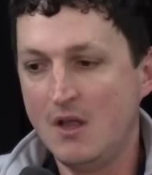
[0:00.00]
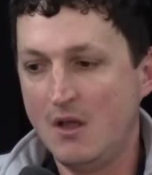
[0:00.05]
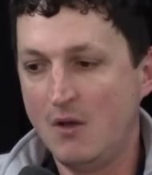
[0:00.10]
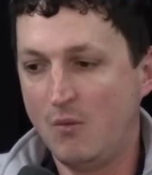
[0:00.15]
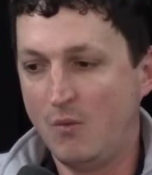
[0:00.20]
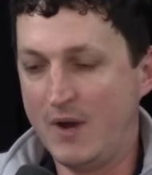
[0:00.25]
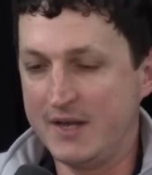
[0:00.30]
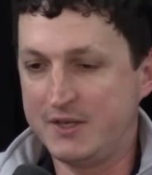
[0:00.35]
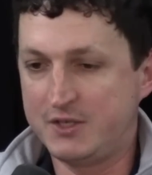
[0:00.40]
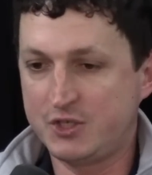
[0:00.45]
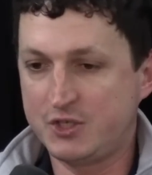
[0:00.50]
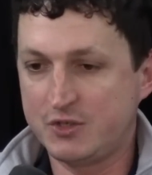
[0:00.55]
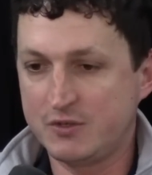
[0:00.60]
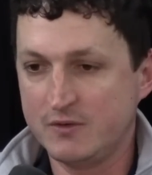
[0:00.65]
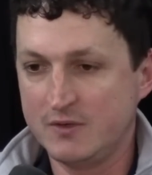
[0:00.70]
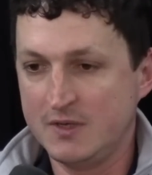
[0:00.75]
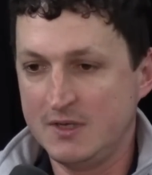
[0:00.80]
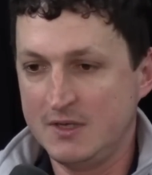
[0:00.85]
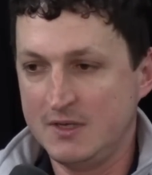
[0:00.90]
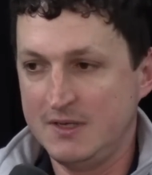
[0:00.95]
which
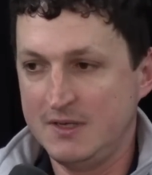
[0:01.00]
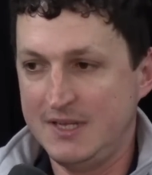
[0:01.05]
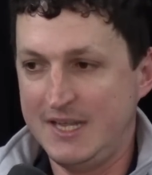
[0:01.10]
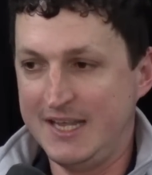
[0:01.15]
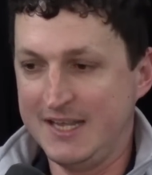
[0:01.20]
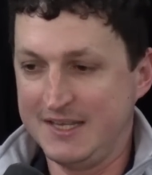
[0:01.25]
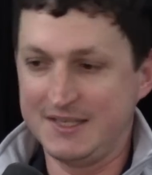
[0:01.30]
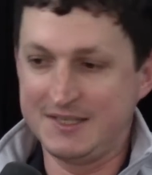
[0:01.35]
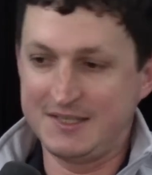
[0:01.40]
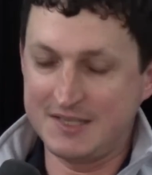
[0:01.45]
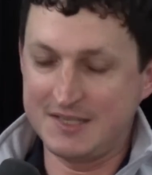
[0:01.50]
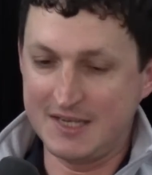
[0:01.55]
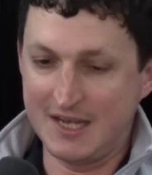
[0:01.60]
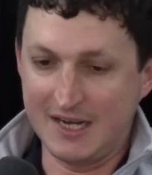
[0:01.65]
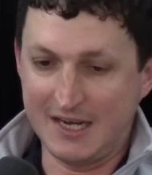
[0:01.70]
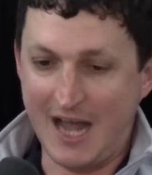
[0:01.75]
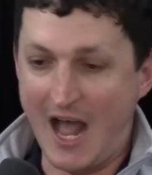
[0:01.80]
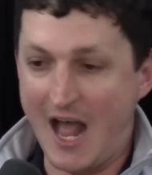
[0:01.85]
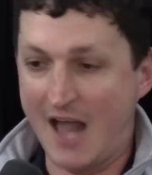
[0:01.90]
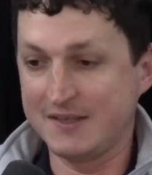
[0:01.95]
is a
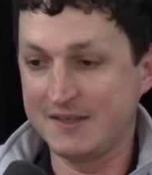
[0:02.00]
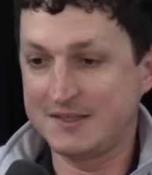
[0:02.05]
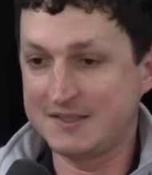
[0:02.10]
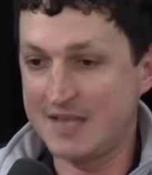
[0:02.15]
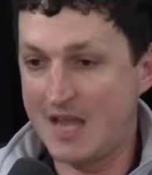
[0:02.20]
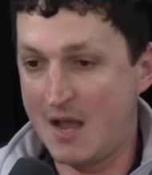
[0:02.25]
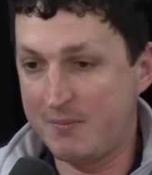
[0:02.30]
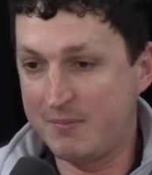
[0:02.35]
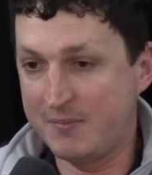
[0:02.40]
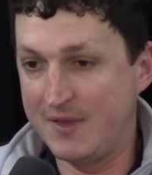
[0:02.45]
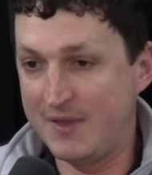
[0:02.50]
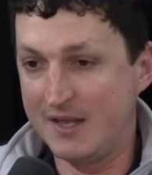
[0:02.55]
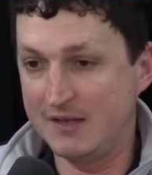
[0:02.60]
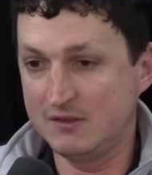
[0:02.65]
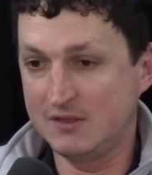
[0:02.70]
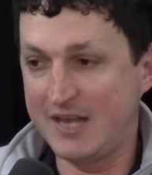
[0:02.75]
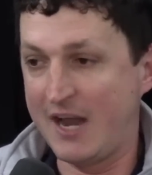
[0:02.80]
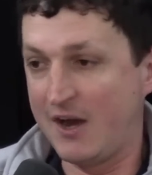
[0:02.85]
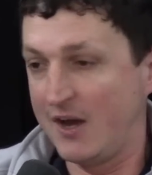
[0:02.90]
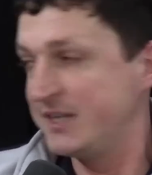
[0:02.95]
concept
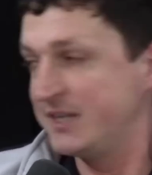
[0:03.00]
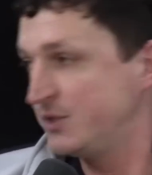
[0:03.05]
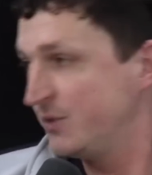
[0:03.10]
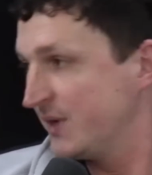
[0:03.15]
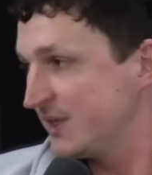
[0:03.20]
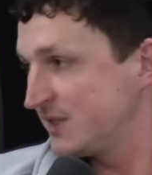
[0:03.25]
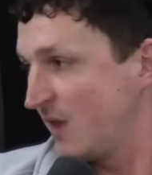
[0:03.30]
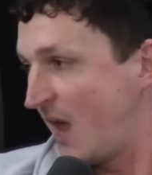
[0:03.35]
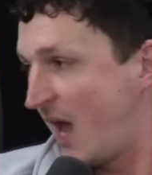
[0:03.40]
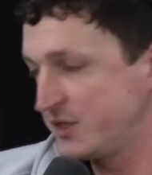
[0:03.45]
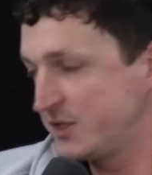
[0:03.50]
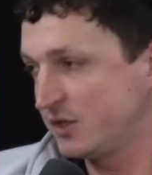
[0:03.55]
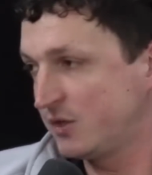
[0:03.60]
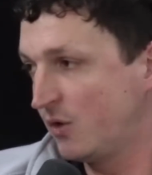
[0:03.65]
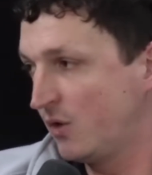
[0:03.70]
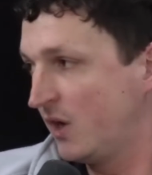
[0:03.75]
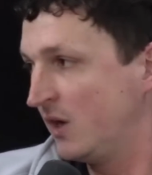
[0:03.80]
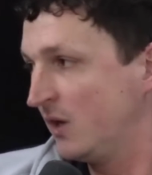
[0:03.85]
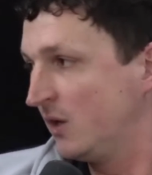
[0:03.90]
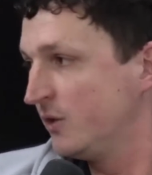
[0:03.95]
that carried to its
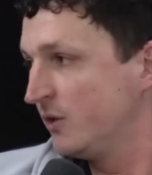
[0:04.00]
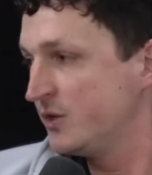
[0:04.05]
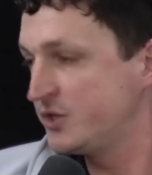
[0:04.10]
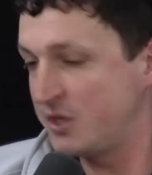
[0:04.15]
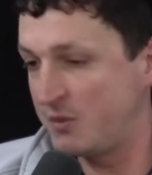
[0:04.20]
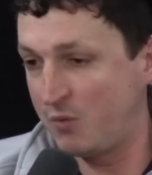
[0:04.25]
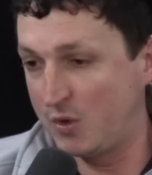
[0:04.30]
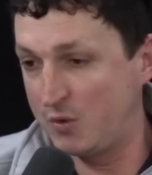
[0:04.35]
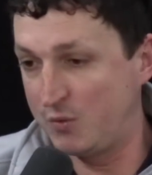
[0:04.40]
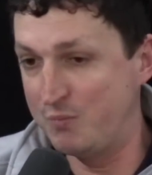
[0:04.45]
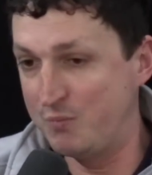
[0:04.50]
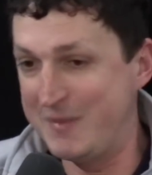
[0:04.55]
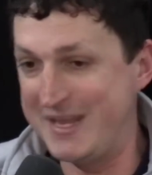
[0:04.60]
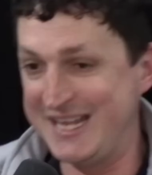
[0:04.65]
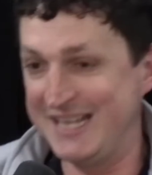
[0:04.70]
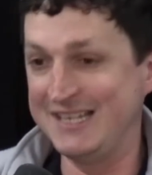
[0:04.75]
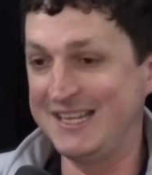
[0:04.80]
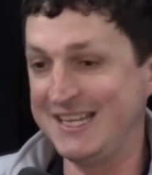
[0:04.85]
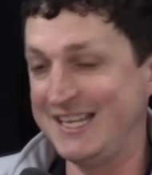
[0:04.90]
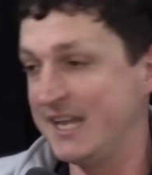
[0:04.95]
logical conclusion would
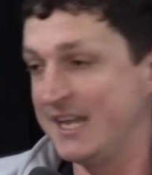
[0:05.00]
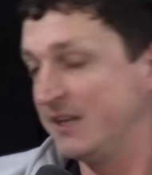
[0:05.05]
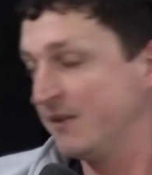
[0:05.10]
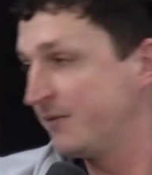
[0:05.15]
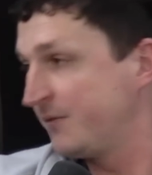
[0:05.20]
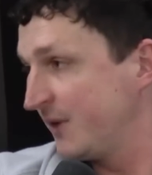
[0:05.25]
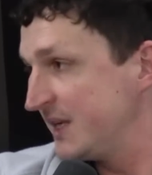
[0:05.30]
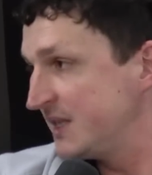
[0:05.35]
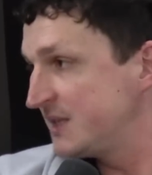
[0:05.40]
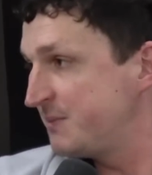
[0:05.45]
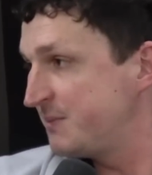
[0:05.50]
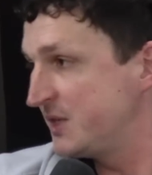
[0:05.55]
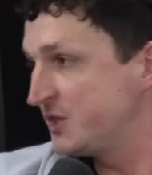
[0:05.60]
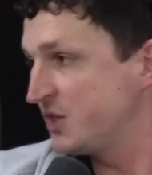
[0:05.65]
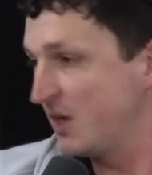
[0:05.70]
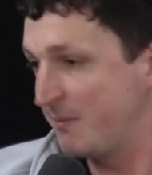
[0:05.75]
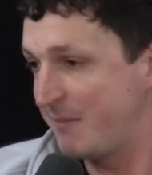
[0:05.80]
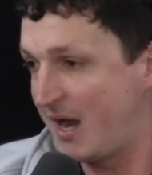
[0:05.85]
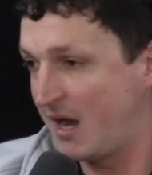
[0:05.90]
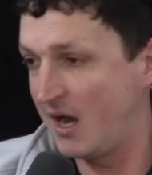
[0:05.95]
mean the end of free speech
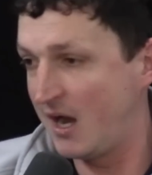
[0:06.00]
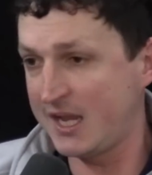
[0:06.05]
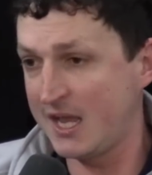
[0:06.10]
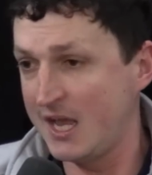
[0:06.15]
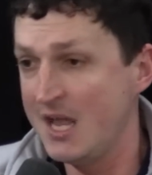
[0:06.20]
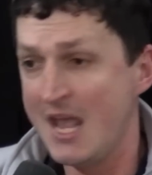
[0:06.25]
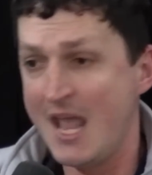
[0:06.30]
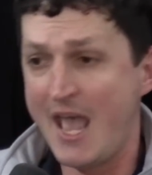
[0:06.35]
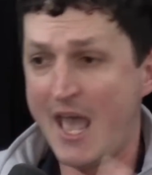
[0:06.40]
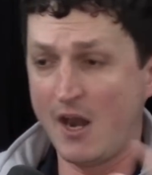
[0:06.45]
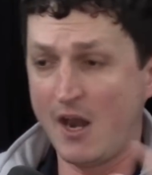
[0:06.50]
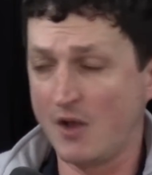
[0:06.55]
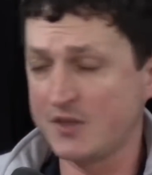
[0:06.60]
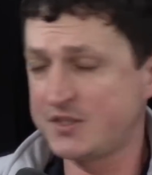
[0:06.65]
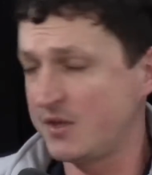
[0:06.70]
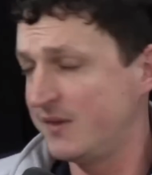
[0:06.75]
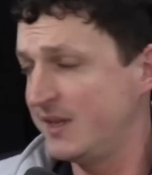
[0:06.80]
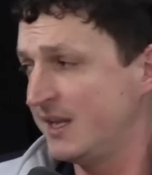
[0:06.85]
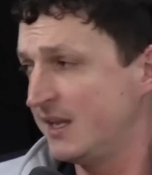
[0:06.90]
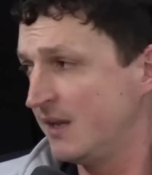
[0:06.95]
in America and
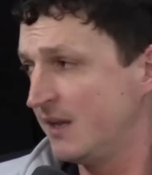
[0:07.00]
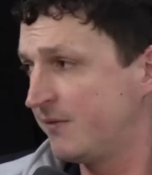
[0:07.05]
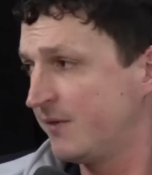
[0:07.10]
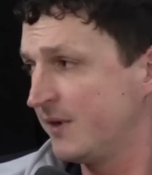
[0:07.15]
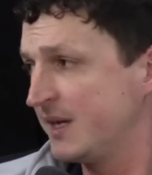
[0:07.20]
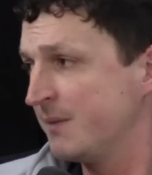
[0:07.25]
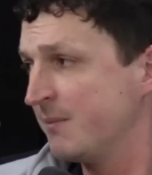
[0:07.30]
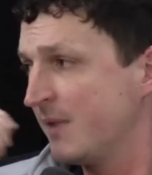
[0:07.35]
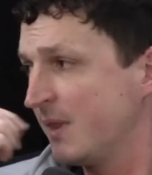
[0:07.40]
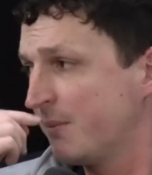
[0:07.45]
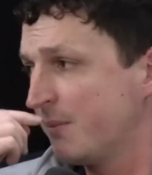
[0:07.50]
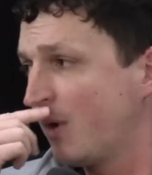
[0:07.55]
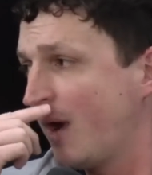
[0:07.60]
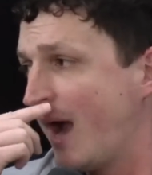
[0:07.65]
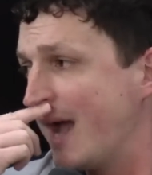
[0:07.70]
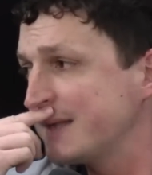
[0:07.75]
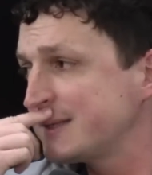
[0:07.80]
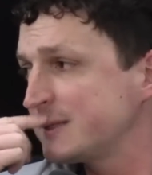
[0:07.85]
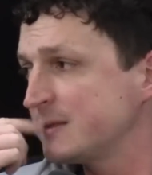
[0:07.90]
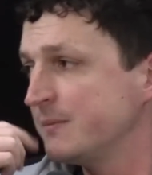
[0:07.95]
also the end of freedom of the
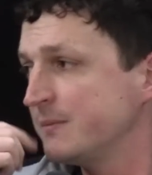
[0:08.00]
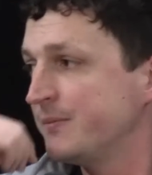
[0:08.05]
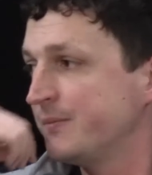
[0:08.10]
press.